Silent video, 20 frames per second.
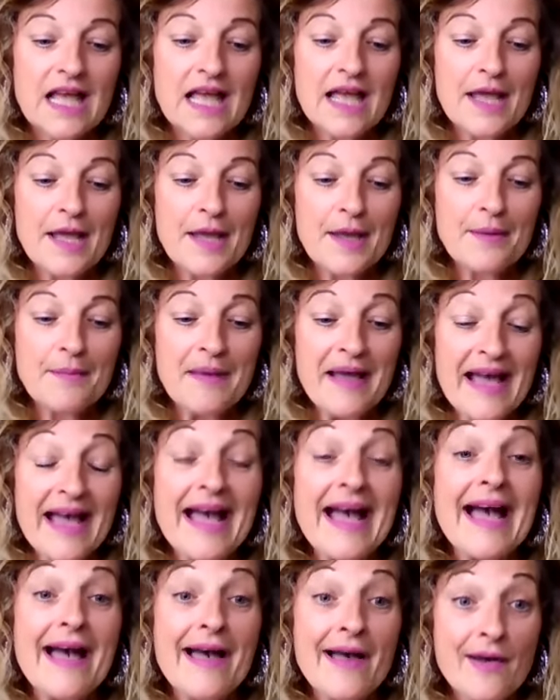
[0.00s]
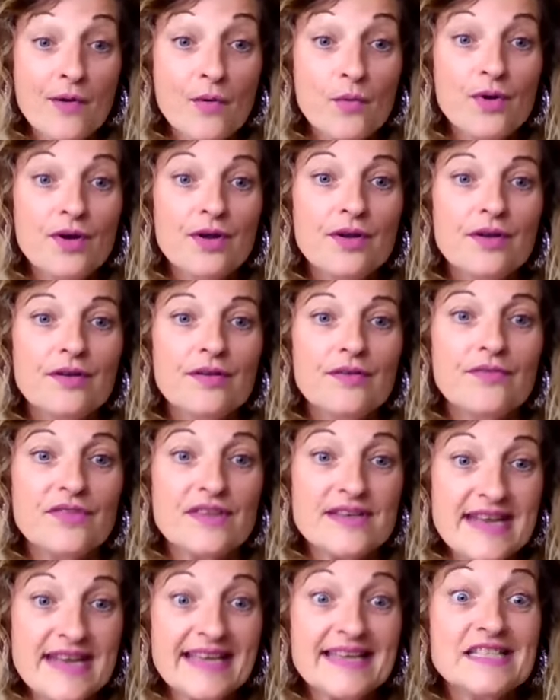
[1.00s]
um, how
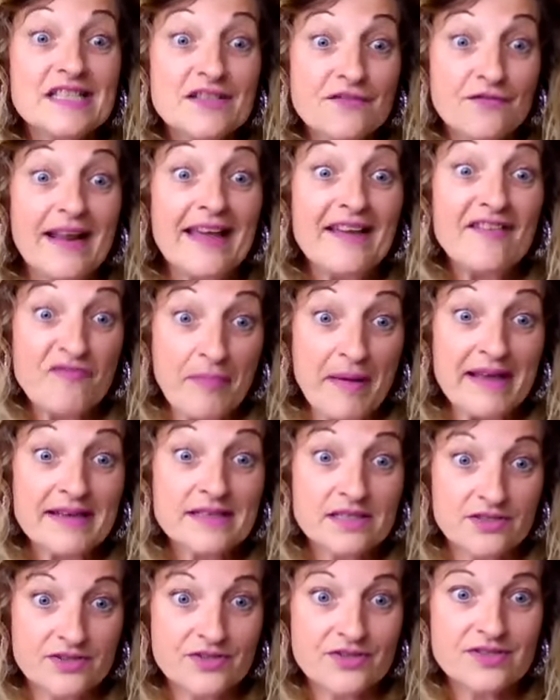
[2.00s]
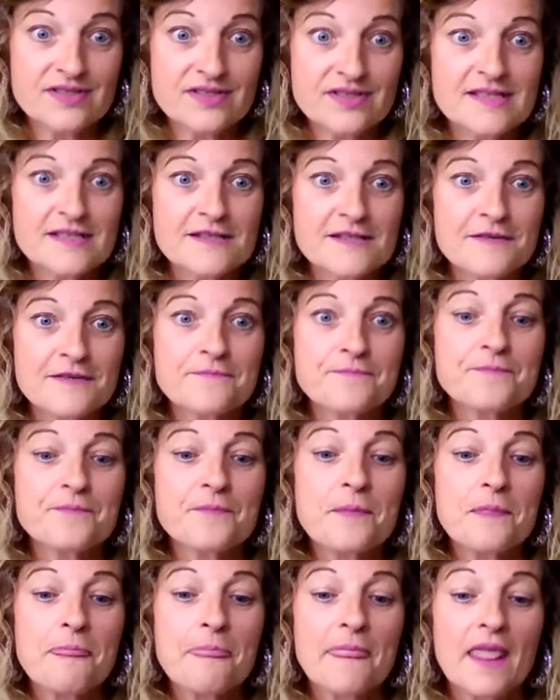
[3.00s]
the negative life patterns
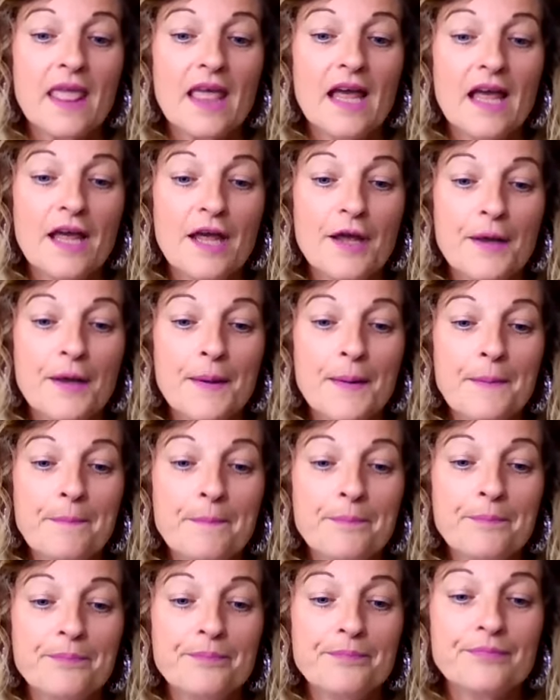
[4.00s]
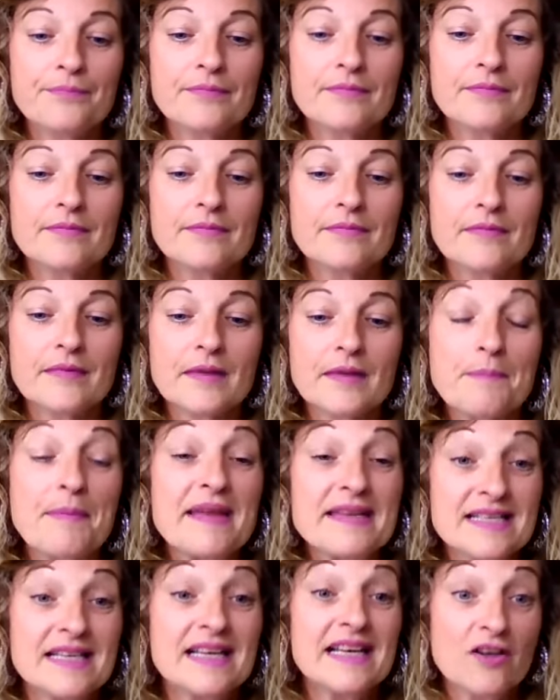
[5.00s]
um,
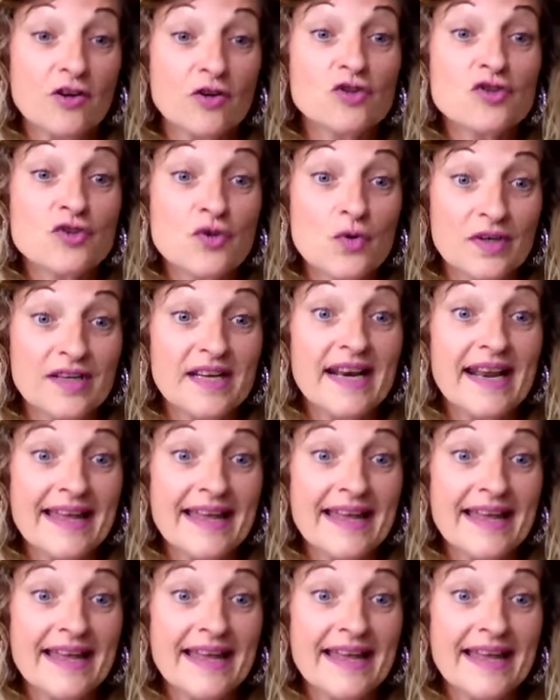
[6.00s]
basically control your